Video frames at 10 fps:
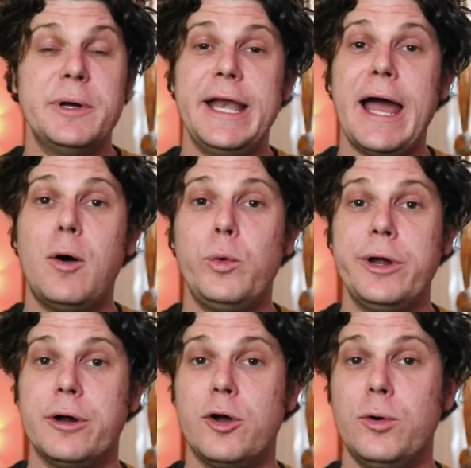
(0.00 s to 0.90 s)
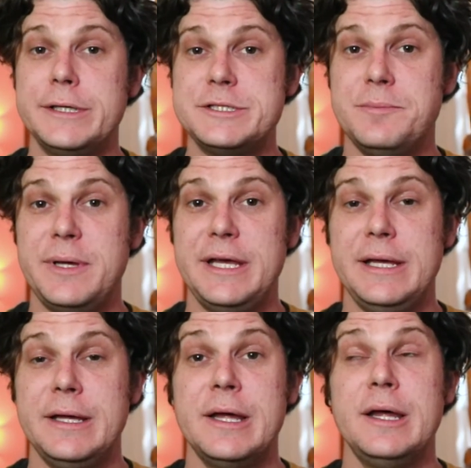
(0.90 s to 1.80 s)
but now we are going to
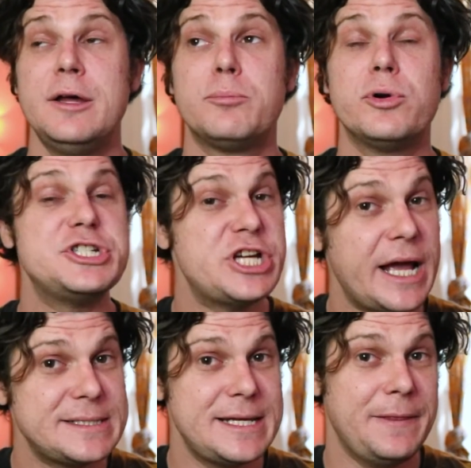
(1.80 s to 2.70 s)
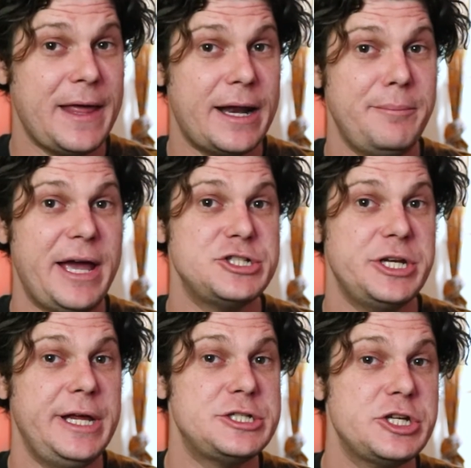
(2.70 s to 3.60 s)
be projecting that
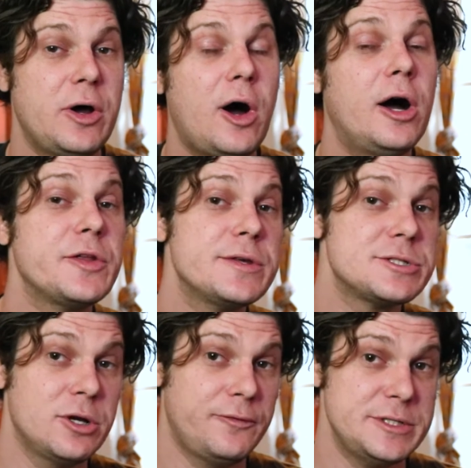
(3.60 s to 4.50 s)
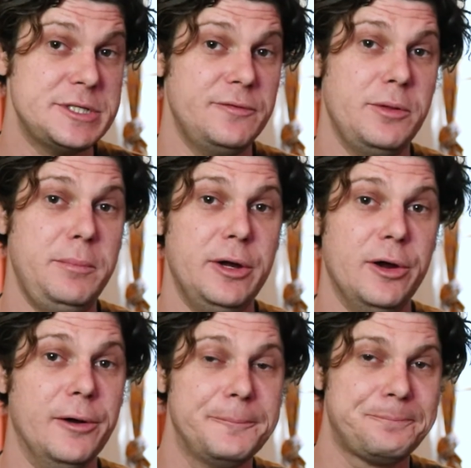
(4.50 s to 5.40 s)
imagination onto the surface of the
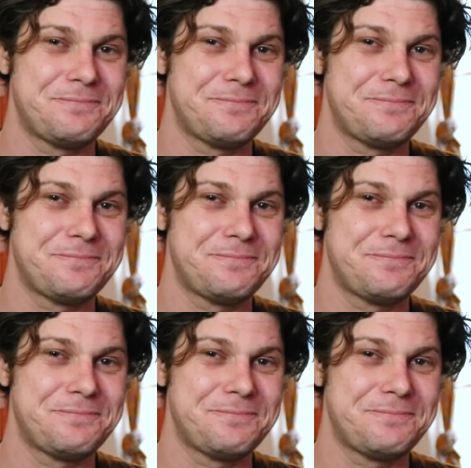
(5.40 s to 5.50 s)
mirror.